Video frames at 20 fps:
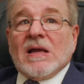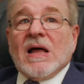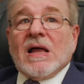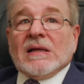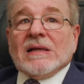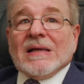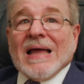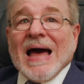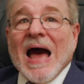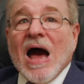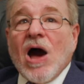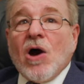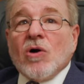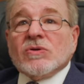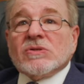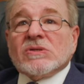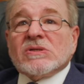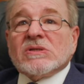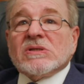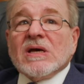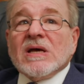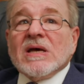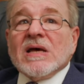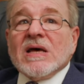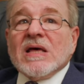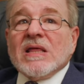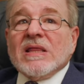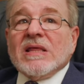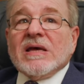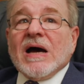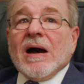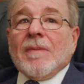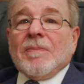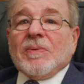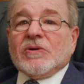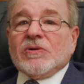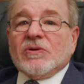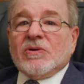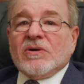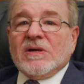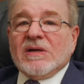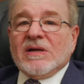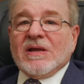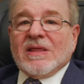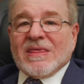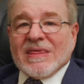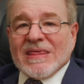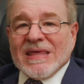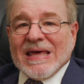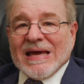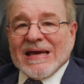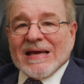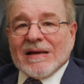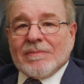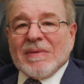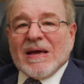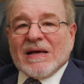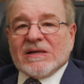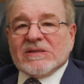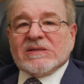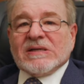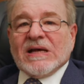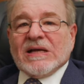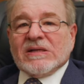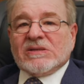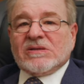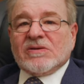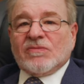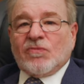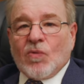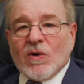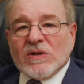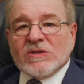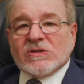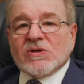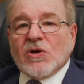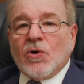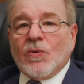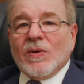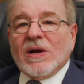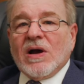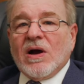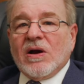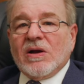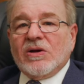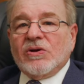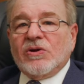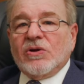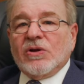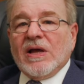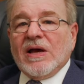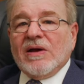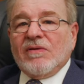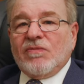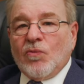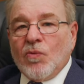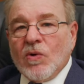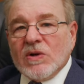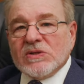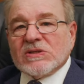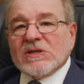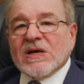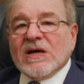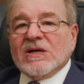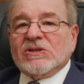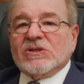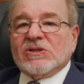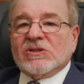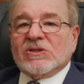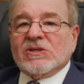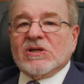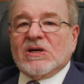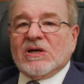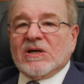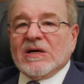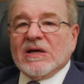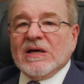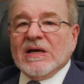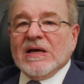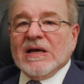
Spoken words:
allows the opportunity to think and make sense of what's going on in your life, what's got you stuck,